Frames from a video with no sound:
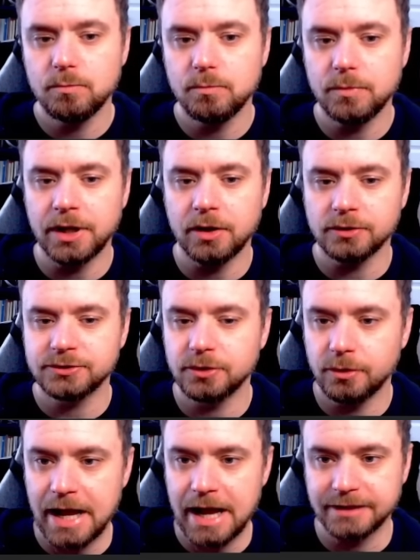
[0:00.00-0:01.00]
It
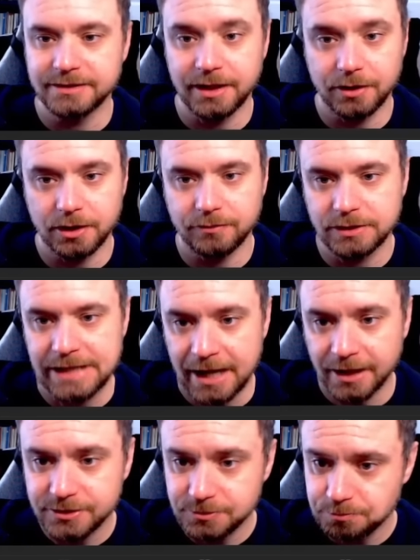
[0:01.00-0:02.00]
also adds an area for
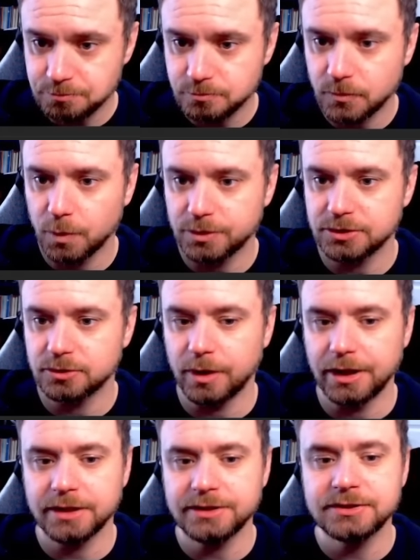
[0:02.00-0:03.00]
tags, which is
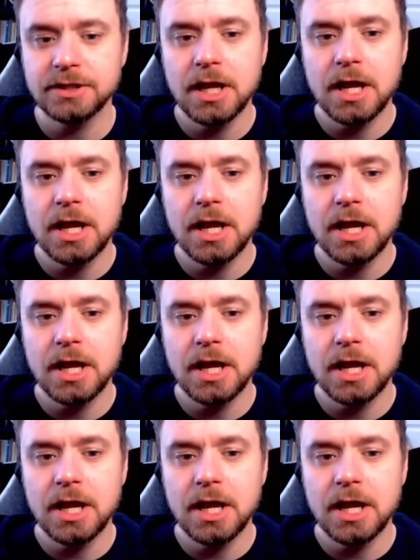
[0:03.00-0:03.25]
quite nice.